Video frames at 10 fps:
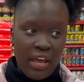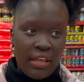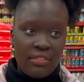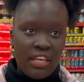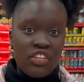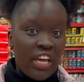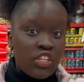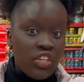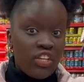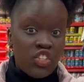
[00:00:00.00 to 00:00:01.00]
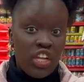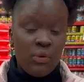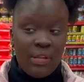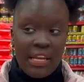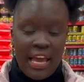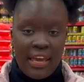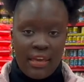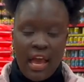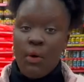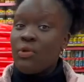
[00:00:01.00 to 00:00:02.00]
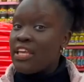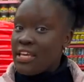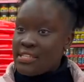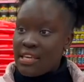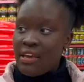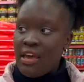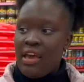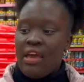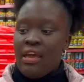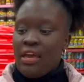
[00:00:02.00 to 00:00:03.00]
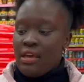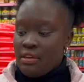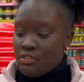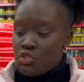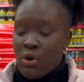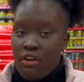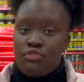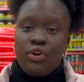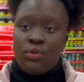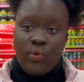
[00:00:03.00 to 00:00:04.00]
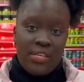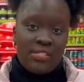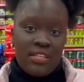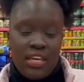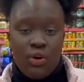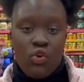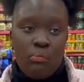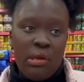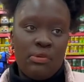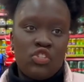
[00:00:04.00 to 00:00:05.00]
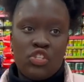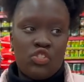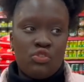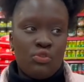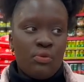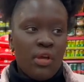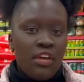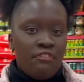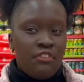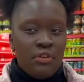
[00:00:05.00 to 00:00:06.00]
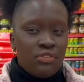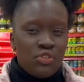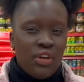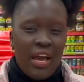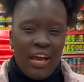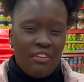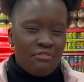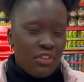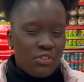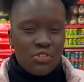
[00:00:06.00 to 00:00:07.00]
and they actually genuinely like it. I will eat it to avoid wasting it, or maybe just to have those